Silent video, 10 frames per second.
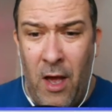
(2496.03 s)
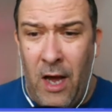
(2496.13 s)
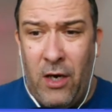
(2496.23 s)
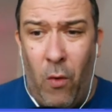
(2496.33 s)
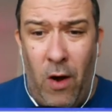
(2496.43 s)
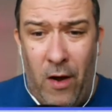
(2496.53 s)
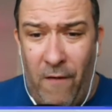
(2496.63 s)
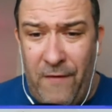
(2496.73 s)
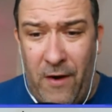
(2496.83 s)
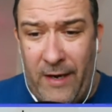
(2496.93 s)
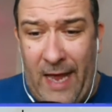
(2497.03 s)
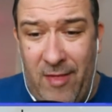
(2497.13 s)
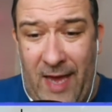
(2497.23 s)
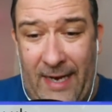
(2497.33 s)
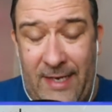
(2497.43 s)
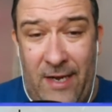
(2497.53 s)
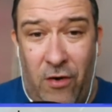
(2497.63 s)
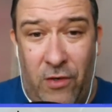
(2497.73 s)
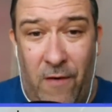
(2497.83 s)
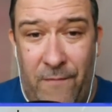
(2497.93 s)
And quite often, I get tagged in
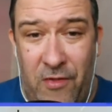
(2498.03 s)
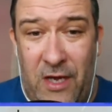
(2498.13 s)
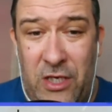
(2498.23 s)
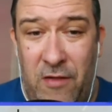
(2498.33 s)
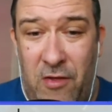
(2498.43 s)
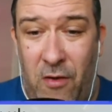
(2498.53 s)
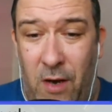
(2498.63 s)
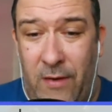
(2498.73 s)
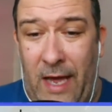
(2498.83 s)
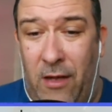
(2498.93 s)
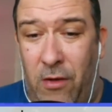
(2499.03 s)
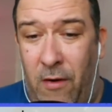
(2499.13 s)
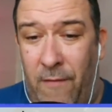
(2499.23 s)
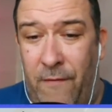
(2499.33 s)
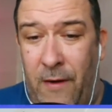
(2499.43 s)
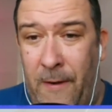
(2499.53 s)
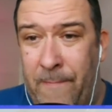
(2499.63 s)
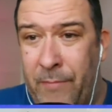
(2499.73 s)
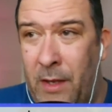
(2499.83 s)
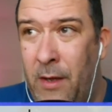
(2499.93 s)
on conversations, so I'll get a lot of
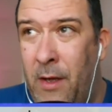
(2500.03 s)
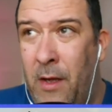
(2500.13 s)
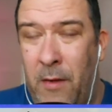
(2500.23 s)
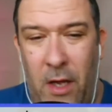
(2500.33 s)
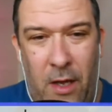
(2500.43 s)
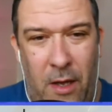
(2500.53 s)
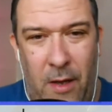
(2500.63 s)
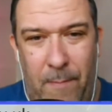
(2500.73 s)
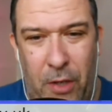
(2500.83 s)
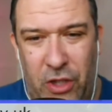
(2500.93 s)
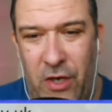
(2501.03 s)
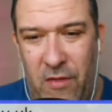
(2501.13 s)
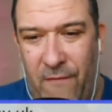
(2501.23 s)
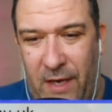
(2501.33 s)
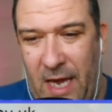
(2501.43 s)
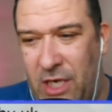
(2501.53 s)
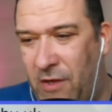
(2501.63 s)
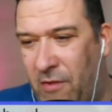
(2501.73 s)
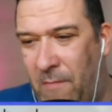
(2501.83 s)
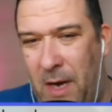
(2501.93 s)
push
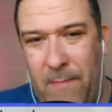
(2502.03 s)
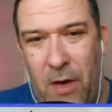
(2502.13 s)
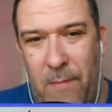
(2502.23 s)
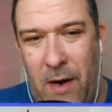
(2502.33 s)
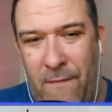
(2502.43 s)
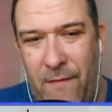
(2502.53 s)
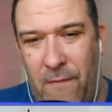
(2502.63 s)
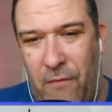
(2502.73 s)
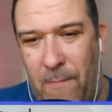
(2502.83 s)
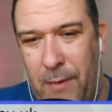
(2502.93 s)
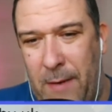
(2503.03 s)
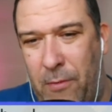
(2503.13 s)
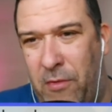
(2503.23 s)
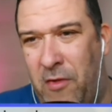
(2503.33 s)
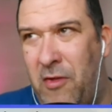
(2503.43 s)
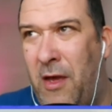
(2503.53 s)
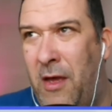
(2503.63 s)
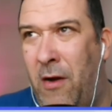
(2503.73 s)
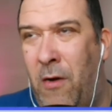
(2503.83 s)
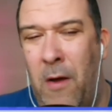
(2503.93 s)
notifications on my mobile phone from people to say,
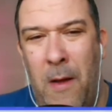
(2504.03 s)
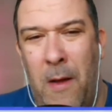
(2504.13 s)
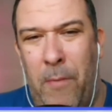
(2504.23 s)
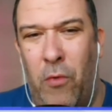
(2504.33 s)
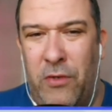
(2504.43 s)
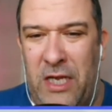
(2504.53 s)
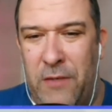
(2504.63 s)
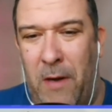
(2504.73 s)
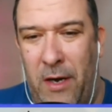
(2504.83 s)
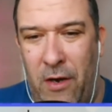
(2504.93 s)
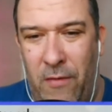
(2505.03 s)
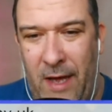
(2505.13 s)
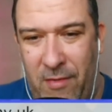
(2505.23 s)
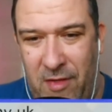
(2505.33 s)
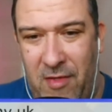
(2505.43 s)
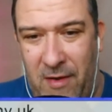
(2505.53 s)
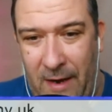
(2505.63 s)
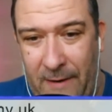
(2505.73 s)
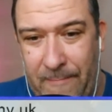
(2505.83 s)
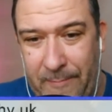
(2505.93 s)
"Oh, Paul Deach might know the answer to that."